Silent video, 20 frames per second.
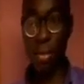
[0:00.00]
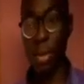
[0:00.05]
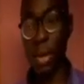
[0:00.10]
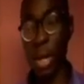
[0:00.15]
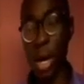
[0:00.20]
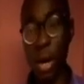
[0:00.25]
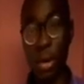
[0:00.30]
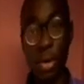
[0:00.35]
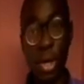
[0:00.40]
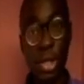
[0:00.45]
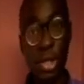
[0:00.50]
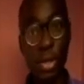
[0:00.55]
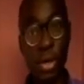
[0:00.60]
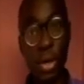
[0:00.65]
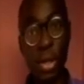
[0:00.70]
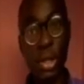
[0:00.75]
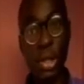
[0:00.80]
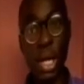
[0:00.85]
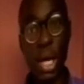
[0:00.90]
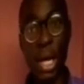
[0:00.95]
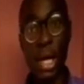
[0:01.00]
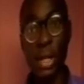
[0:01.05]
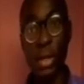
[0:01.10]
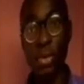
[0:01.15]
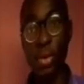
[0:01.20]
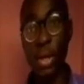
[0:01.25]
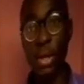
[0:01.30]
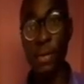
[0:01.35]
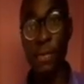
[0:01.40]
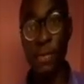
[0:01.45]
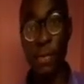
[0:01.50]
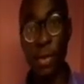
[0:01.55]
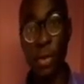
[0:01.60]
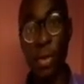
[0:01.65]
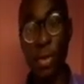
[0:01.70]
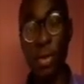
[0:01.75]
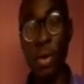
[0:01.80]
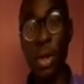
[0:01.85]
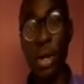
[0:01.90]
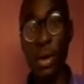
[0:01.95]
calculation and looking
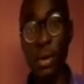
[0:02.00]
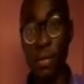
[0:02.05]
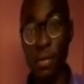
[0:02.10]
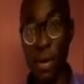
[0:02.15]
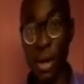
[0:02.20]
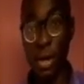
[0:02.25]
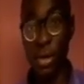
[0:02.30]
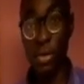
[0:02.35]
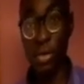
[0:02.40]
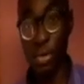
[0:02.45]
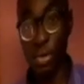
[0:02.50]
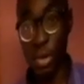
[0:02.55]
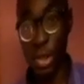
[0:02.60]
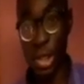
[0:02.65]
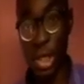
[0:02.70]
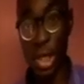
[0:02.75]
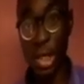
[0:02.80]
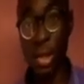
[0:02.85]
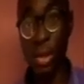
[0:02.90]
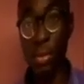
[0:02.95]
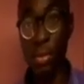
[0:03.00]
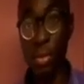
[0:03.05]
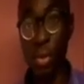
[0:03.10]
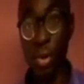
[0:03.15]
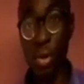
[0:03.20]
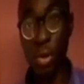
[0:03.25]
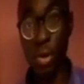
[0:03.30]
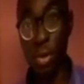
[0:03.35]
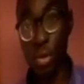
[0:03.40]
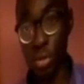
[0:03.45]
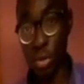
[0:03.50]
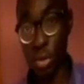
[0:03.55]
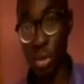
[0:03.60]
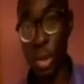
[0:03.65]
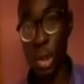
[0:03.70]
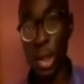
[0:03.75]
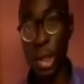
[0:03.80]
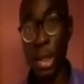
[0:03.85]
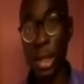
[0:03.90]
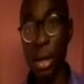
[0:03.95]
for values in modulos.
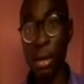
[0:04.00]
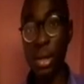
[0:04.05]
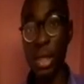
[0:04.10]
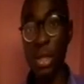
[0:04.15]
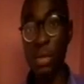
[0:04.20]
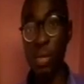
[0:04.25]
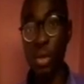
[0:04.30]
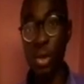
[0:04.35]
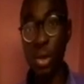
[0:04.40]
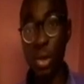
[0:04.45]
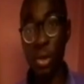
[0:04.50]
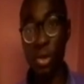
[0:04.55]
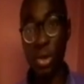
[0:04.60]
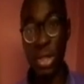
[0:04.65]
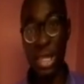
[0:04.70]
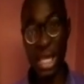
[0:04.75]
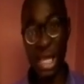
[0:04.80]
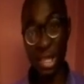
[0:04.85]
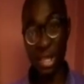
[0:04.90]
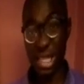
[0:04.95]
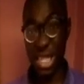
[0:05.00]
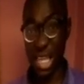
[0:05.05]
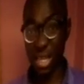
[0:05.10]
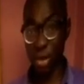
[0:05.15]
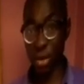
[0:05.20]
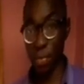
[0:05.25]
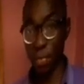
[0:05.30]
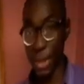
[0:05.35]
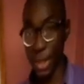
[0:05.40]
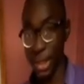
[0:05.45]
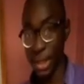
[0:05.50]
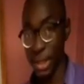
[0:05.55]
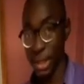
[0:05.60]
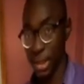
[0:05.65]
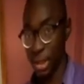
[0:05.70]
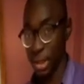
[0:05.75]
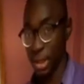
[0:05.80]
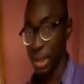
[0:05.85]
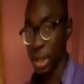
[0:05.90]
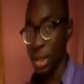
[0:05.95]
Now, these modulos, they are just like your
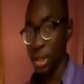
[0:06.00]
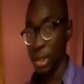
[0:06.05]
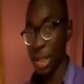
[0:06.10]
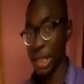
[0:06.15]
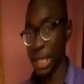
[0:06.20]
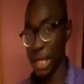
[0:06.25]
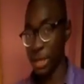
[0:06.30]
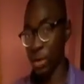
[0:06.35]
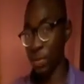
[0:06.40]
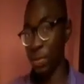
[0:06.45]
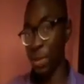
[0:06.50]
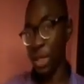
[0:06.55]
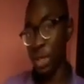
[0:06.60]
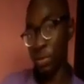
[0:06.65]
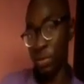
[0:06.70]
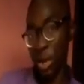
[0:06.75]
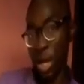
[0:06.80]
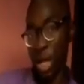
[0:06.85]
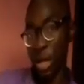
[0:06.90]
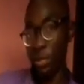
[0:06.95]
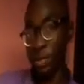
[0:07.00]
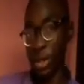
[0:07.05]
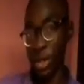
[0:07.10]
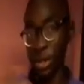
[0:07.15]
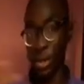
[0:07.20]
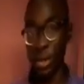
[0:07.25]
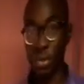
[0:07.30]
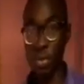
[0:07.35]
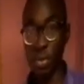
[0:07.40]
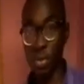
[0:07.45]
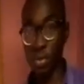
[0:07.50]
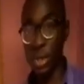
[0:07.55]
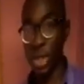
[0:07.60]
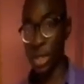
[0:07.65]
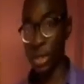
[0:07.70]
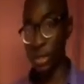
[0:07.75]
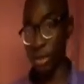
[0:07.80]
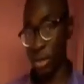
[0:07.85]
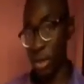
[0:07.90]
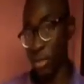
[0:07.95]
bases. Just like your base 1, base 2,
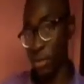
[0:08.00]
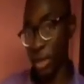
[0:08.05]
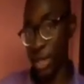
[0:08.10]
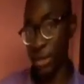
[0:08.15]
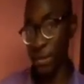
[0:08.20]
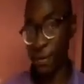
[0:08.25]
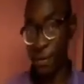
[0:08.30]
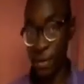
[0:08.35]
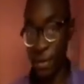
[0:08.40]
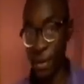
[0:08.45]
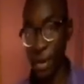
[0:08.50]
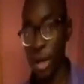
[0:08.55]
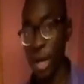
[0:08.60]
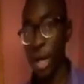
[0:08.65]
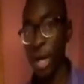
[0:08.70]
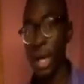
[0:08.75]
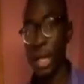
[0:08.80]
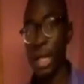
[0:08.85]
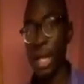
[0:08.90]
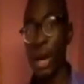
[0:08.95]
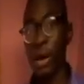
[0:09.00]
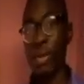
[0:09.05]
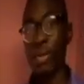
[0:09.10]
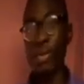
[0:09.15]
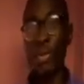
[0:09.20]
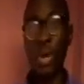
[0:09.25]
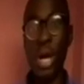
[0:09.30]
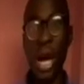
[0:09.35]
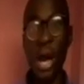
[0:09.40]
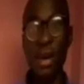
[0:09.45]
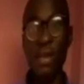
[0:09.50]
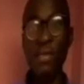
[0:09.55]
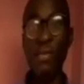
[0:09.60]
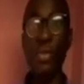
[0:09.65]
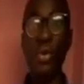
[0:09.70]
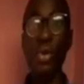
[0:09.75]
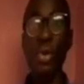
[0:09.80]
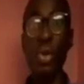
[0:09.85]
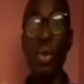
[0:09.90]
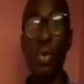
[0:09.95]
base 3, base 4. Now, we have
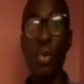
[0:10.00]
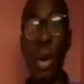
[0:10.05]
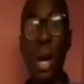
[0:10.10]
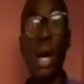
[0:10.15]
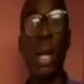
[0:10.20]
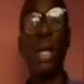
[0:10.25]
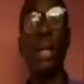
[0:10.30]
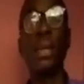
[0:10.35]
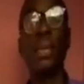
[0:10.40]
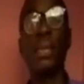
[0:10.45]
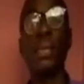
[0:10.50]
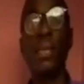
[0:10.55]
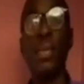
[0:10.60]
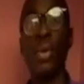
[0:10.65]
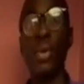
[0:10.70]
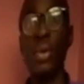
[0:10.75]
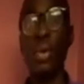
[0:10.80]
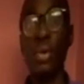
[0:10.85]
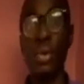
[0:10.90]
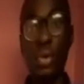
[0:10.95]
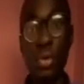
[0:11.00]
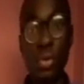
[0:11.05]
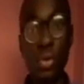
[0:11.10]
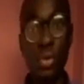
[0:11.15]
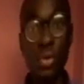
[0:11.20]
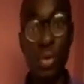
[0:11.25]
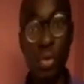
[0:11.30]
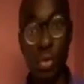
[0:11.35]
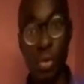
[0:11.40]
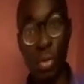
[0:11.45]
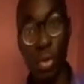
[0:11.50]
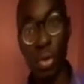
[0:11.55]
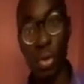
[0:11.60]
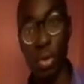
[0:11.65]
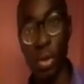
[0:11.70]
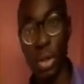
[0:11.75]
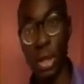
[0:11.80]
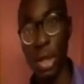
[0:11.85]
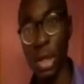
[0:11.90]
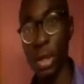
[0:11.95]
modulo 1, modulo 2,
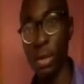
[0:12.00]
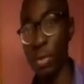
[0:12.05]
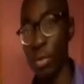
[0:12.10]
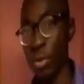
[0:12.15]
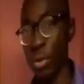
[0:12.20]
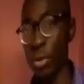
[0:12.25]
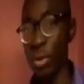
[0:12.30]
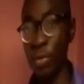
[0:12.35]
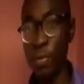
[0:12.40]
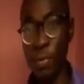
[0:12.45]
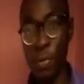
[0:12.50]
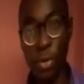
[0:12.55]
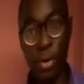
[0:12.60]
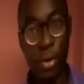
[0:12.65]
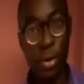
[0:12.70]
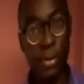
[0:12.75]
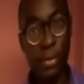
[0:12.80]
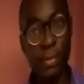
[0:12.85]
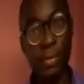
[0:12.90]
modulo 3, modulo 4.